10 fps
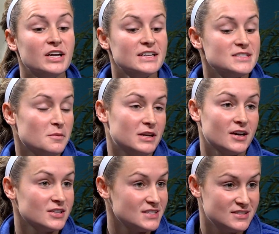nice. I mean, I
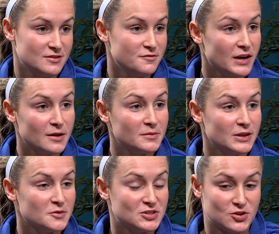got to see family.
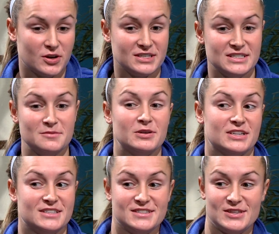It was crazy because